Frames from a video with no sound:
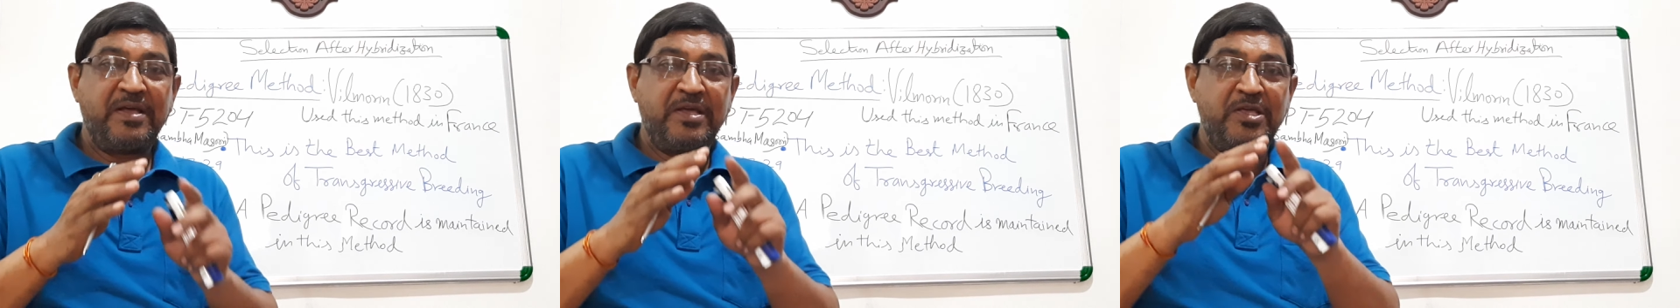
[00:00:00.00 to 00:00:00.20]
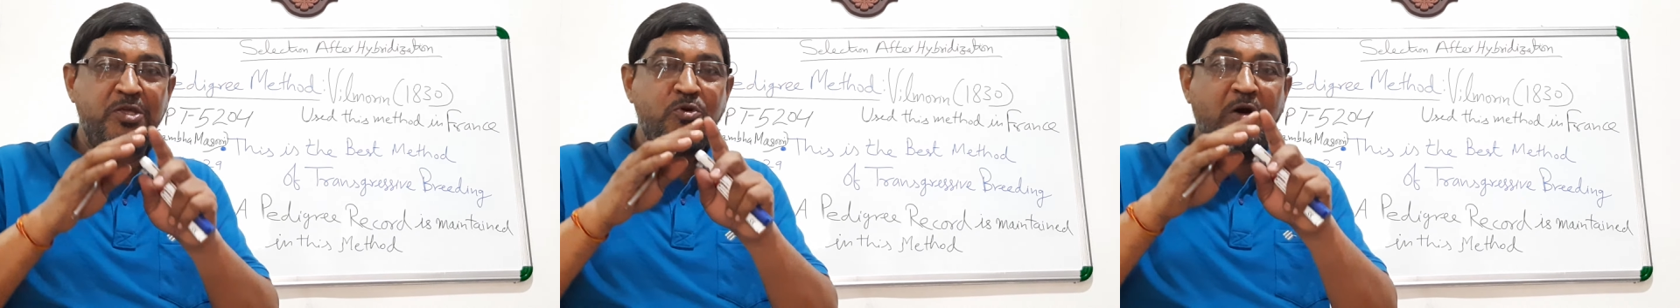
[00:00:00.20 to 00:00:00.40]

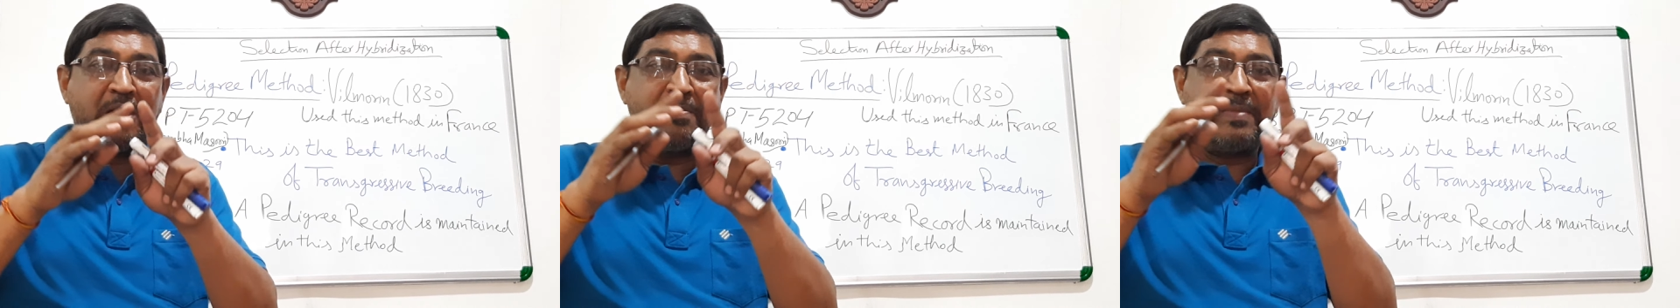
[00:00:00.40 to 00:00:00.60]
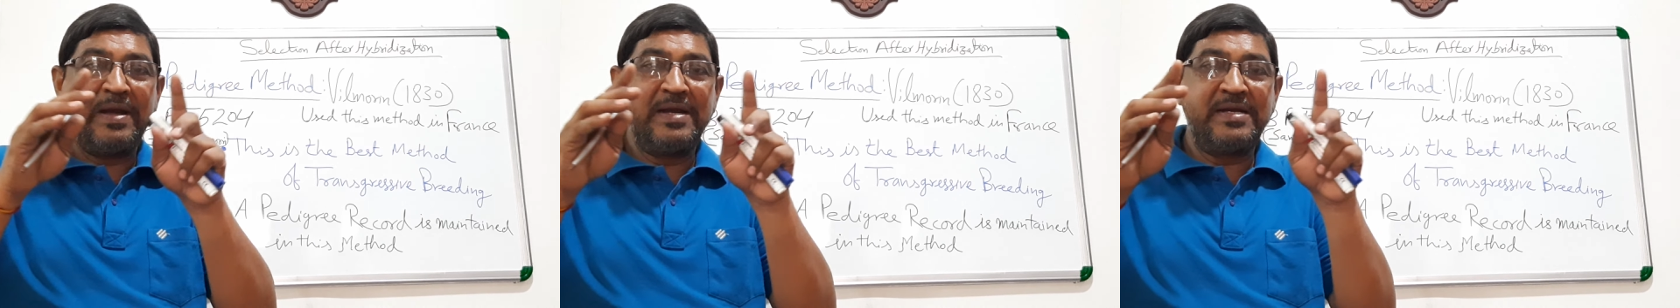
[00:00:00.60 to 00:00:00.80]
you are
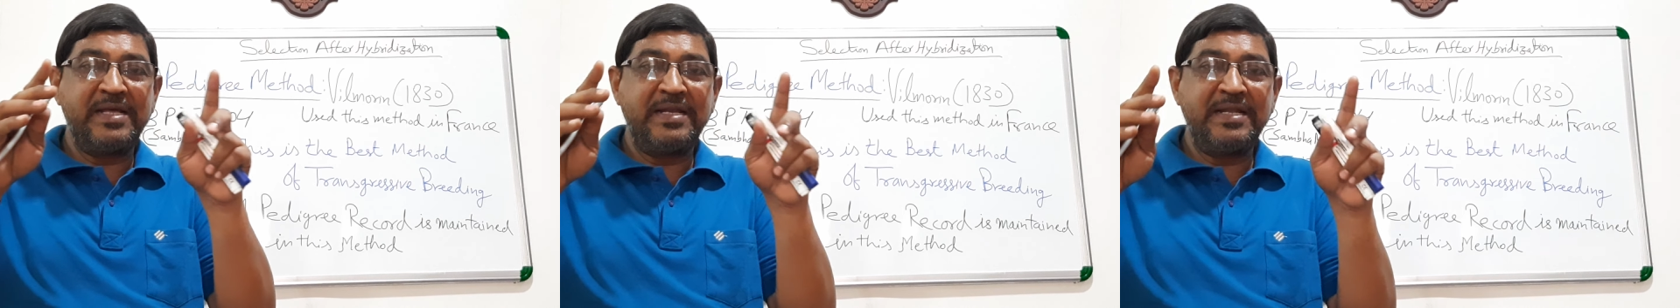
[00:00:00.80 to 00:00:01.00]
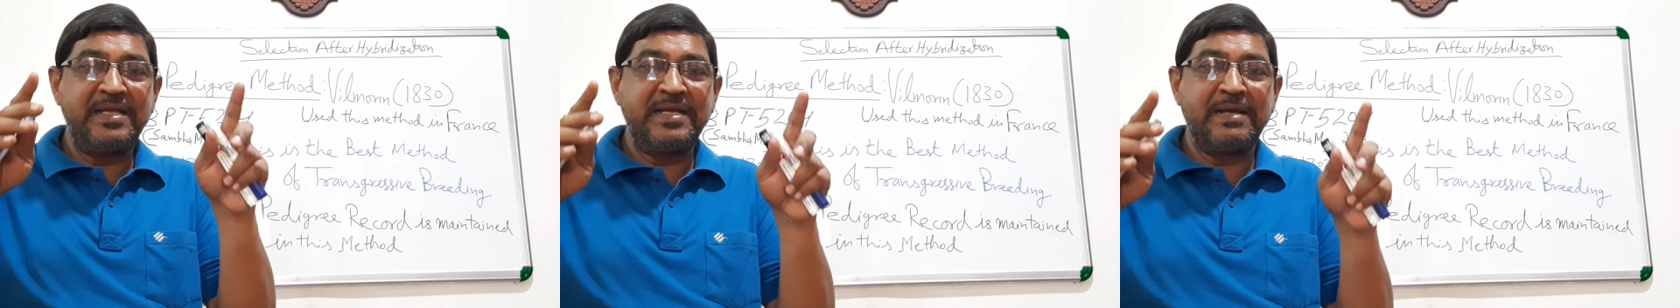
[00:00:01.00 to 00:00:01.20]

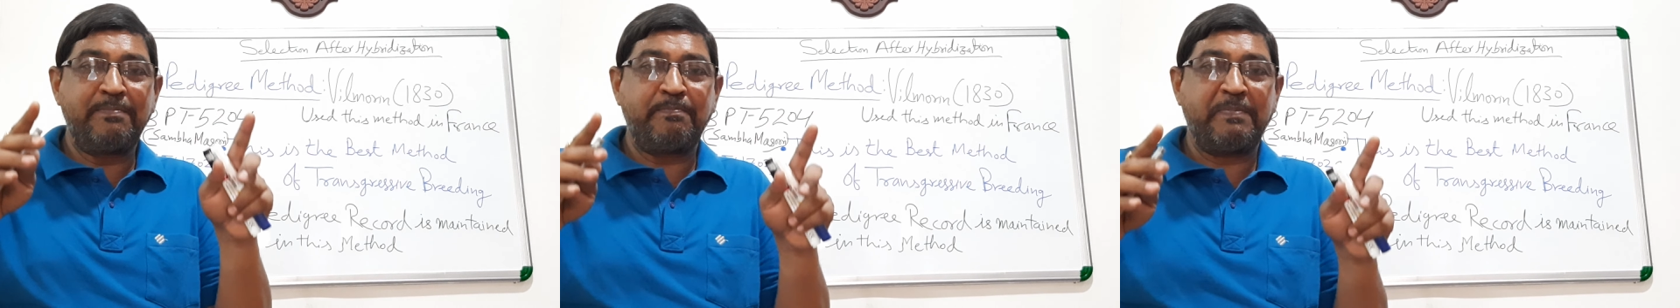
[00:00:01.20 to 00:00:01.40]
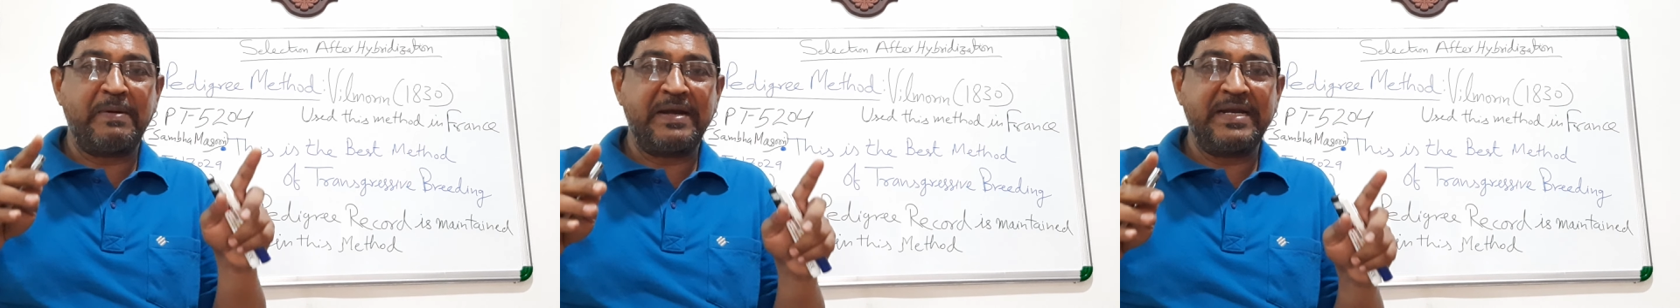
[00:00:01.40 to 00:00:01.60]
maintaining a
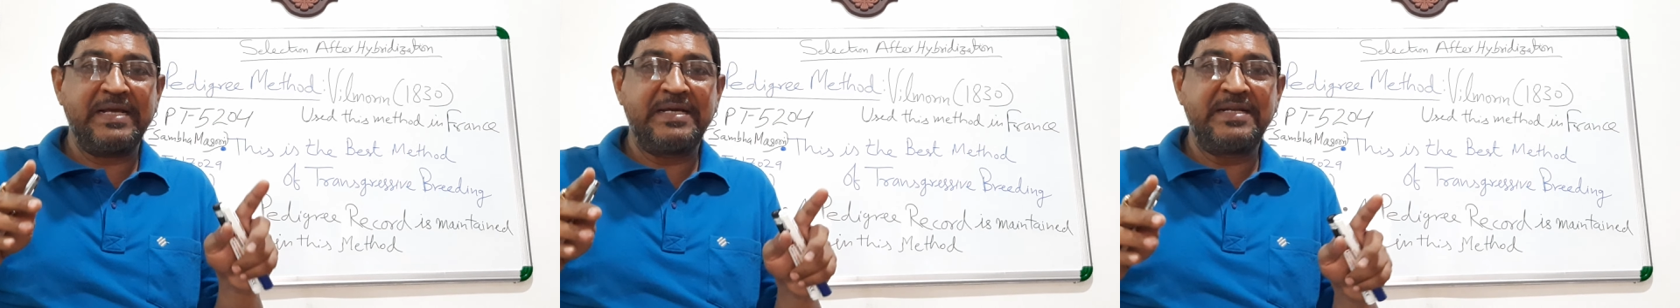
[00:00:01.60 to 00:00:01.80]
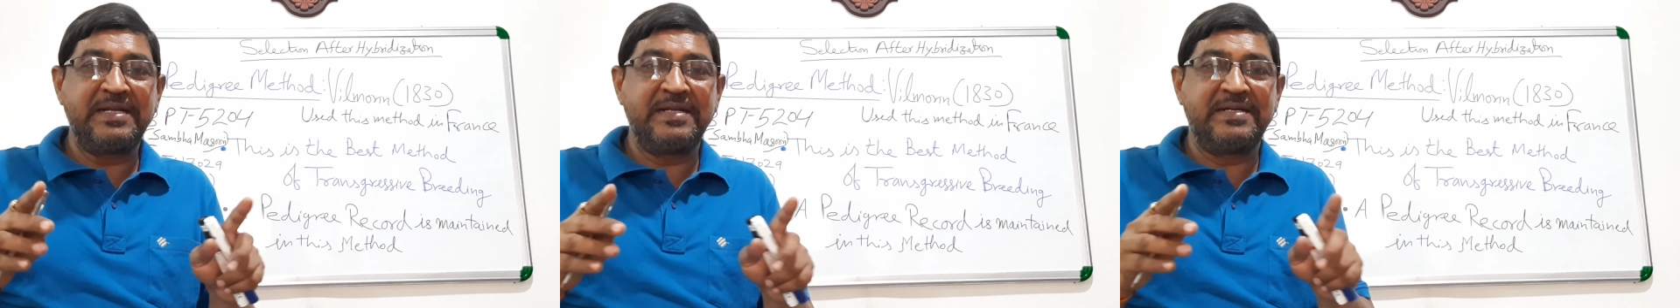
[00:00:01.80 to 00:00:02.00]

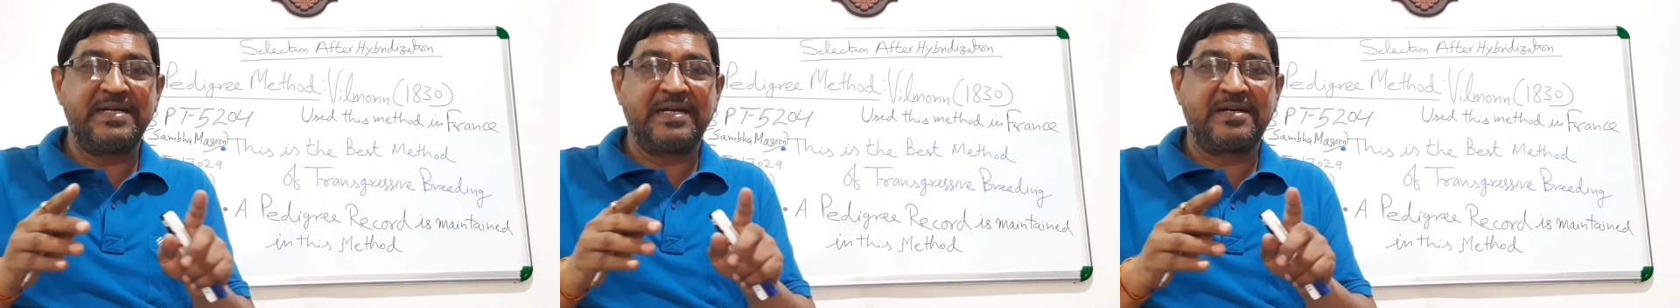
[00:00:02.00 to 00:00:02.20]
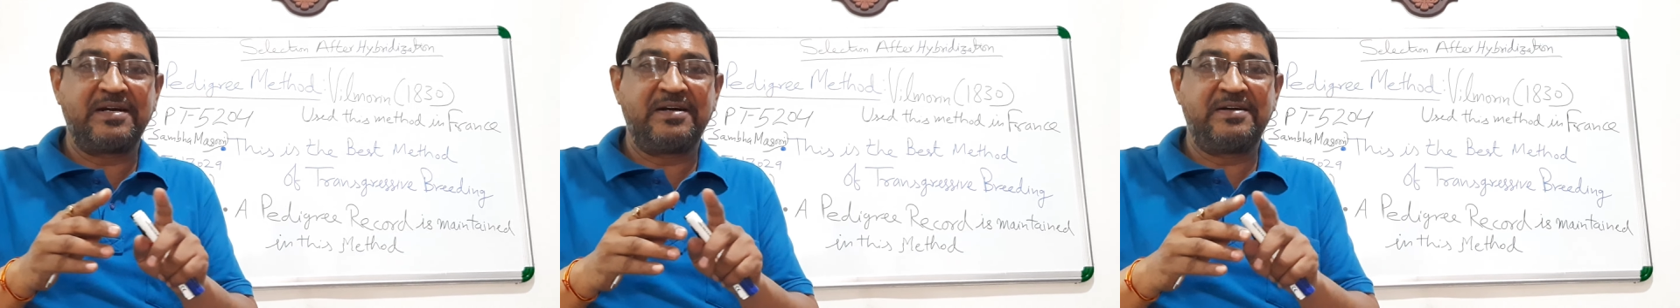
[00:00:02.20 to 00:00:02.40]
pedigree
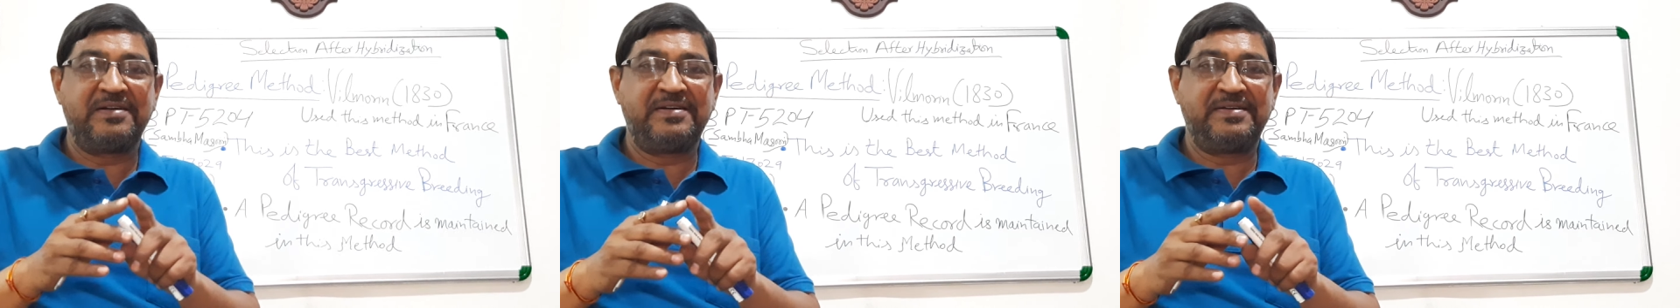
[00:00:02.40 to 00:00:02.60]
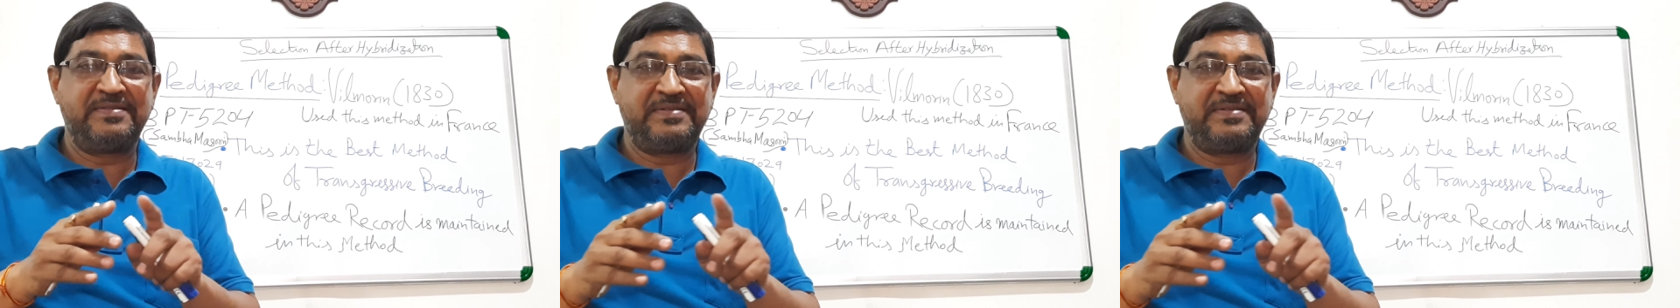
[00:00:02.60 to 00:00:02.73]
record.